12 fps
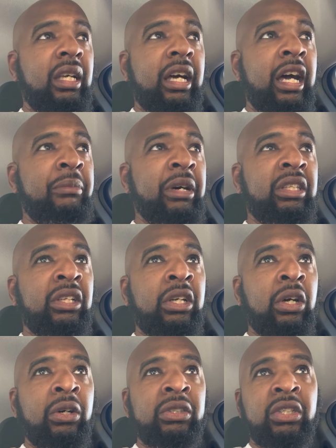I'm about to
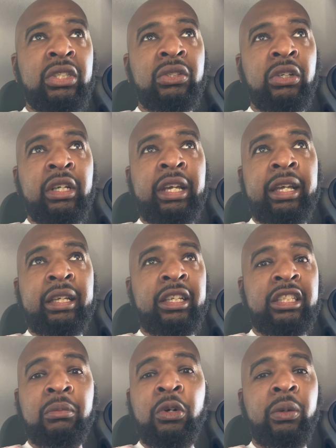go into the store, get
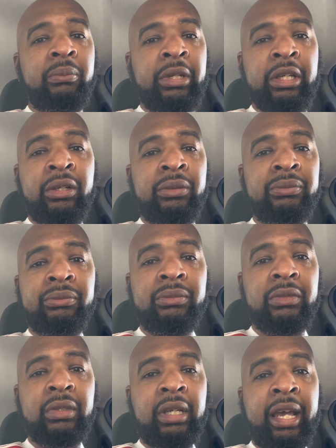some oatmeal.
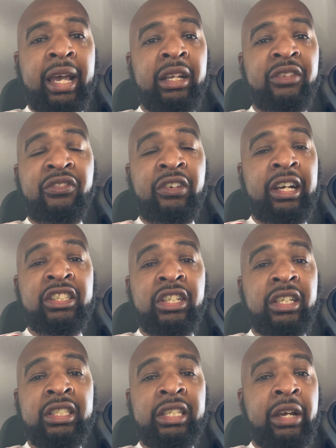I had a fried
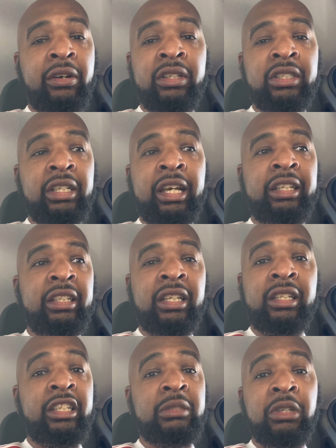chicken sandwich and I need to
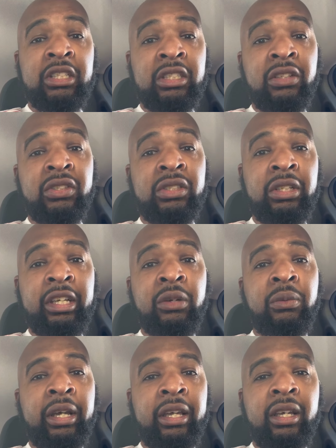cleanse myself. So
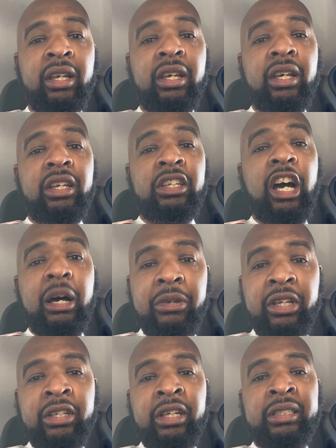anyway, y'all
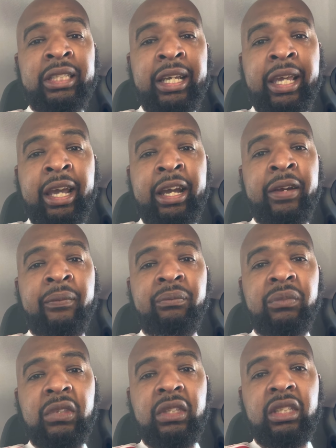be good. Take care
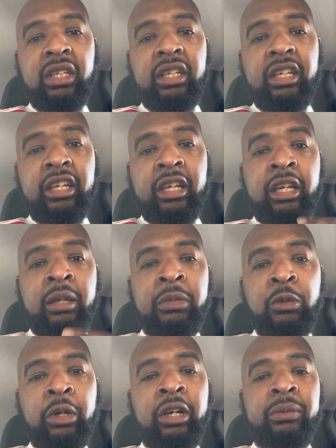and
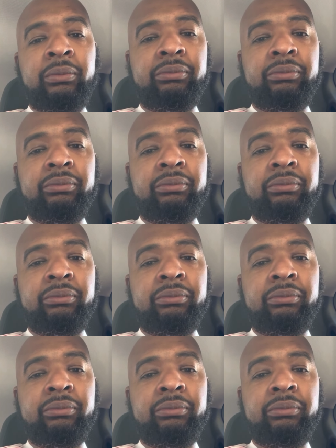be well.